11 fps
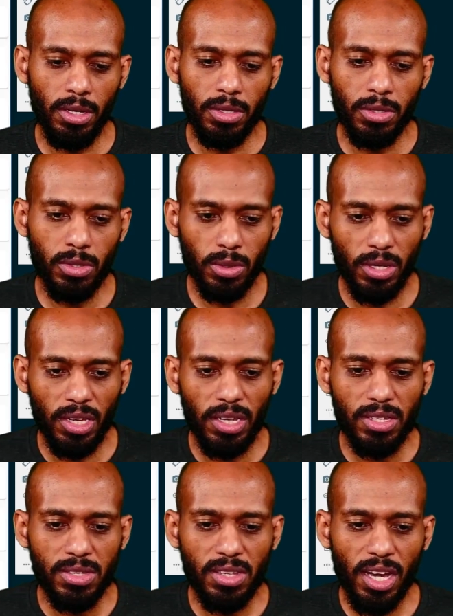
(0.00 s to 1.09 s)
So
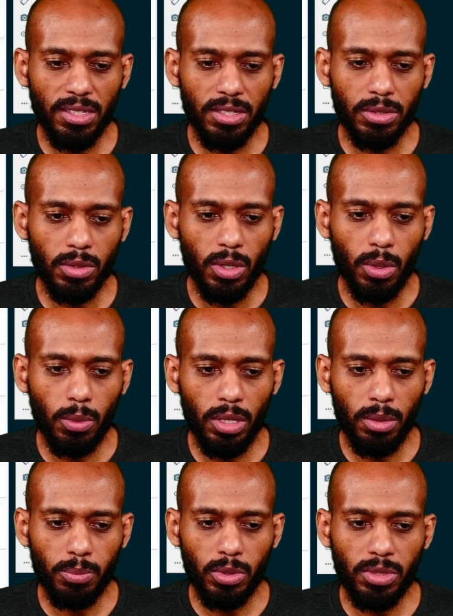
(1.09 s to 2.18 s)
inside it, we
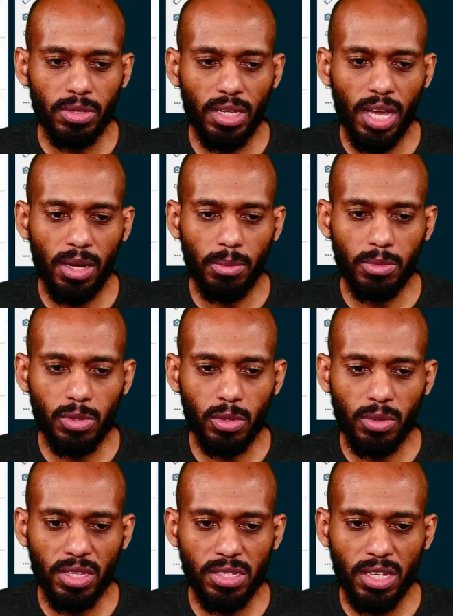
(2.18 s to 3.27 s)
put the
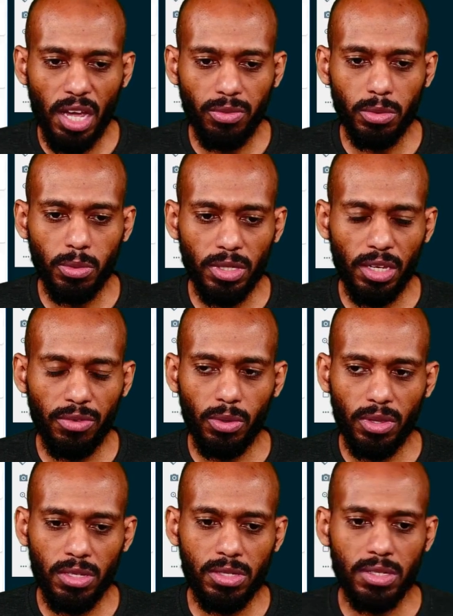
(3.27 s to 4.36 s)
scaffold will give you
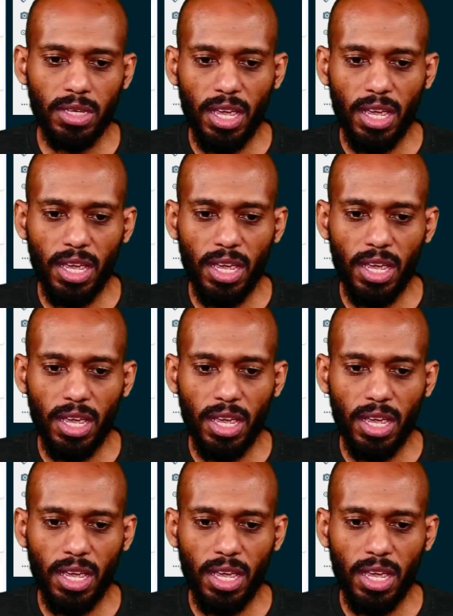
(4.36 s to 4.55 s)
this.